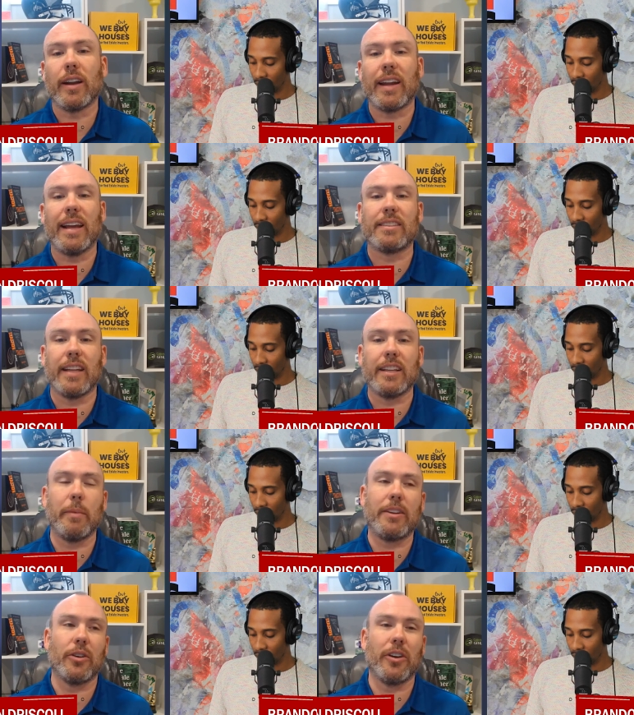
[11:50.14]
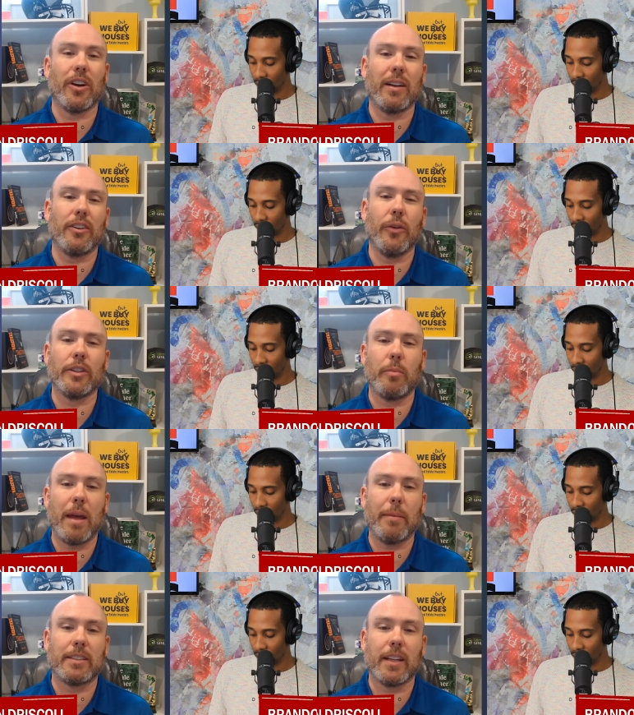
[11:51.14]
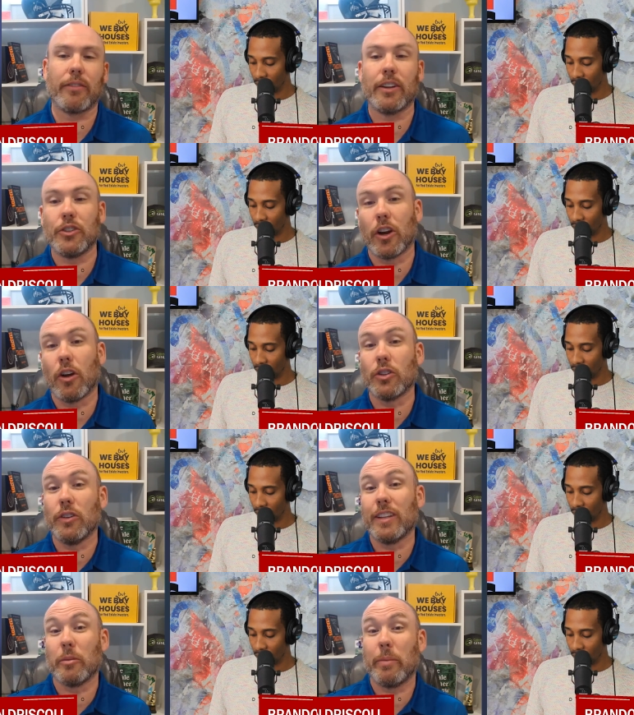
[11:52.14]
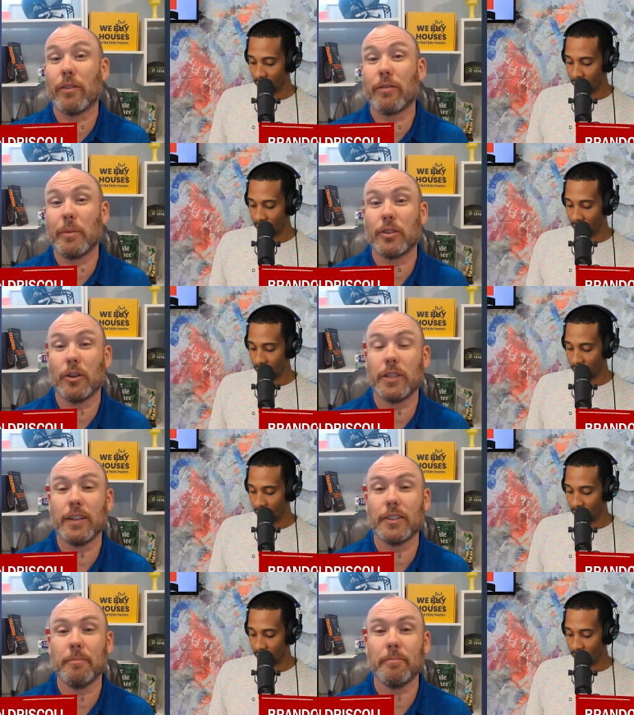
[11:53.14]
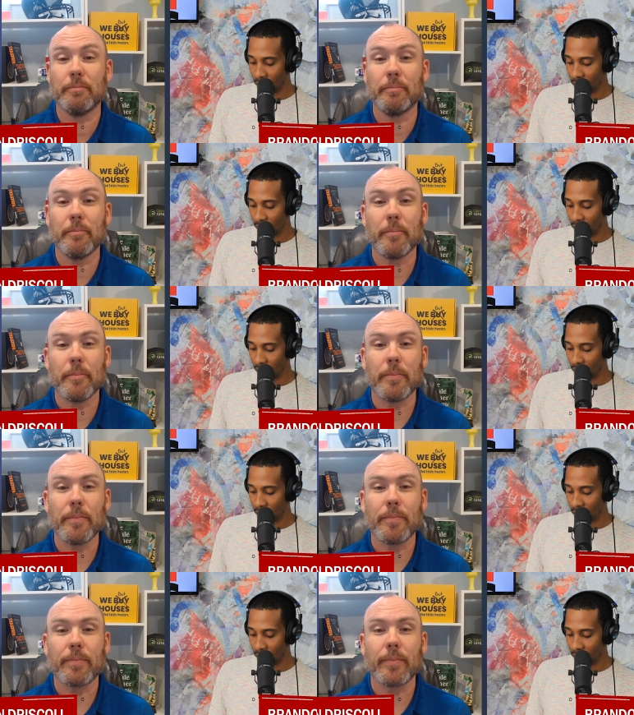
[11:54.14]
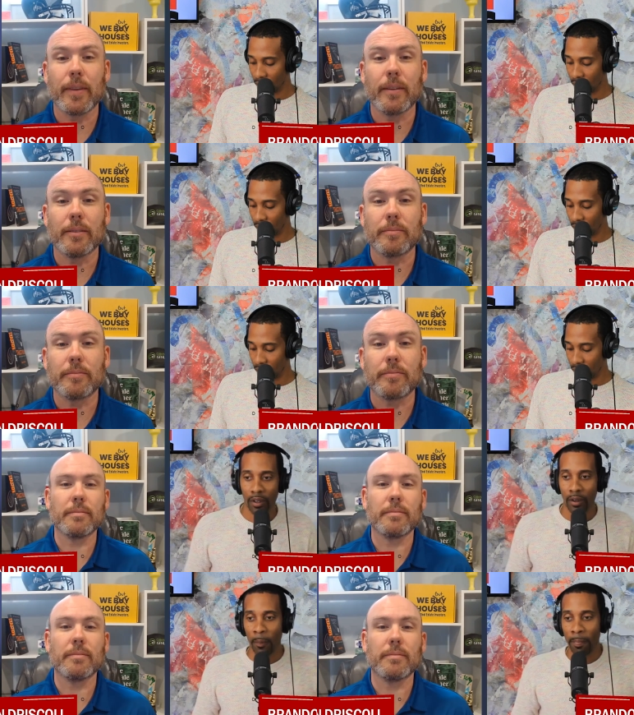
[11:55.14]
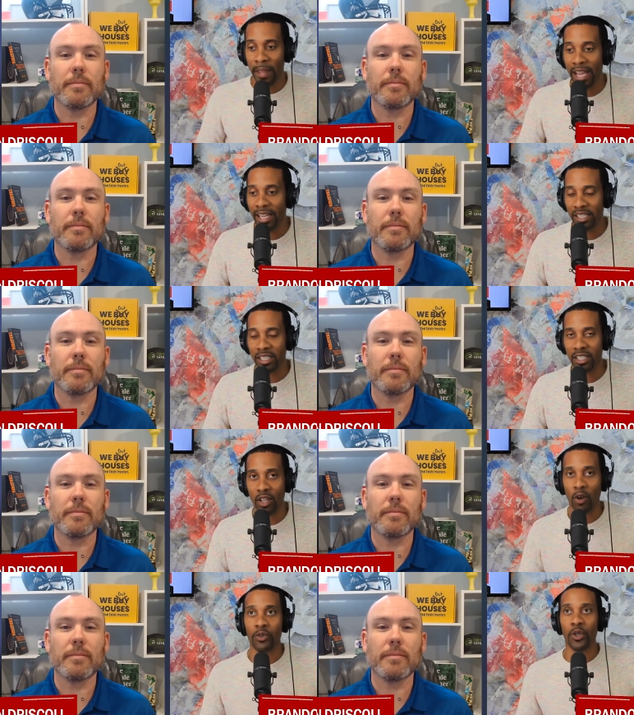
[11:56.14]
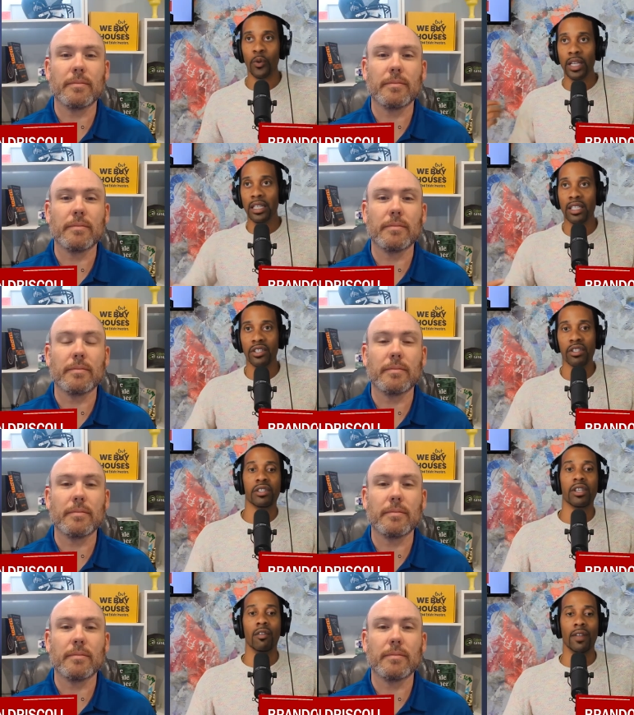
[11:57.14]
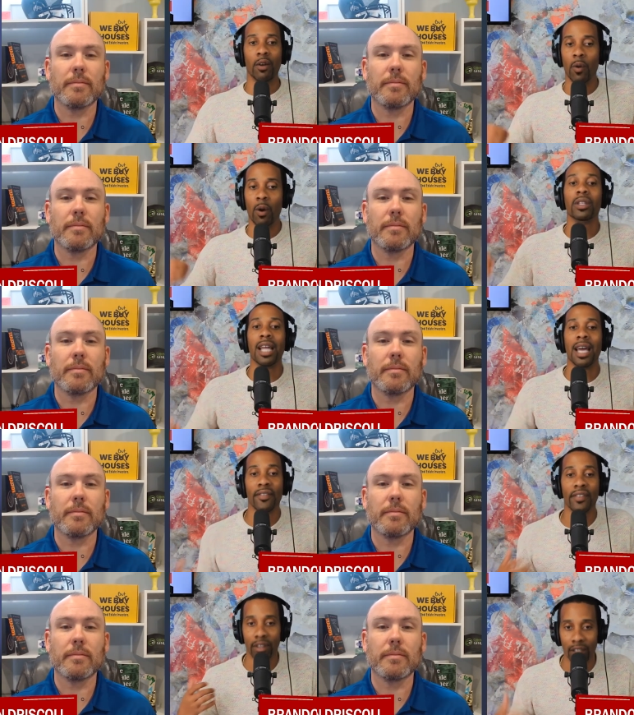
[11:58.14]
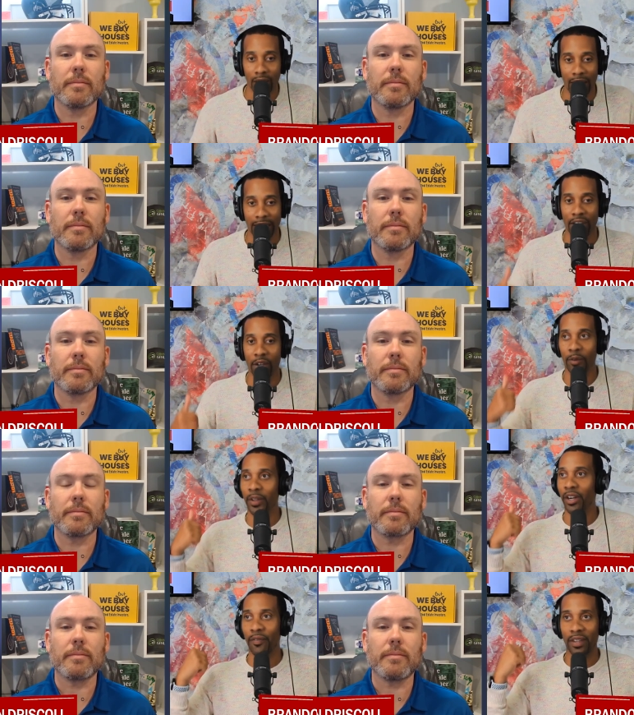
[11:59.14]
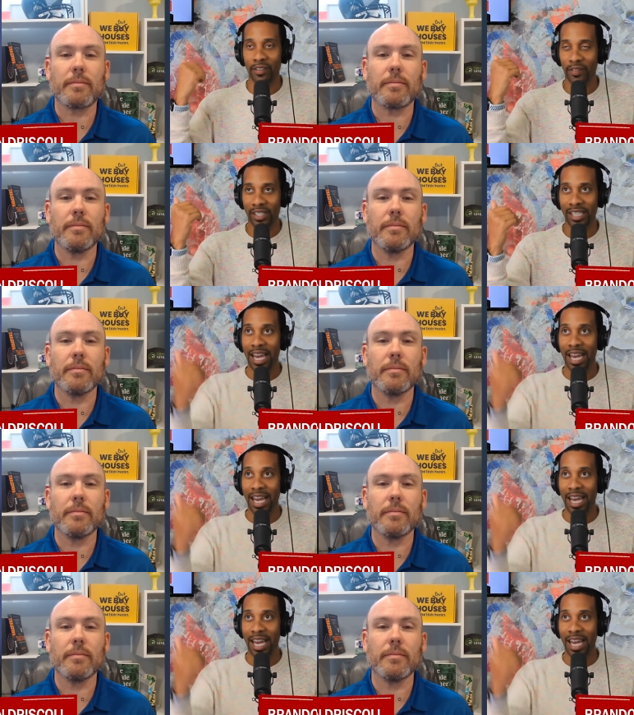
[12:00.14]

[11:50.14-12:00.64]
Speaker 1: the links like to make sure you're not doing spammy stuff because you can also disappear from the search engine. Hmm.
Speaker 2: Yeah, and, and, so doing this yourself, like what would that even look like? I know you know if, it, if it's that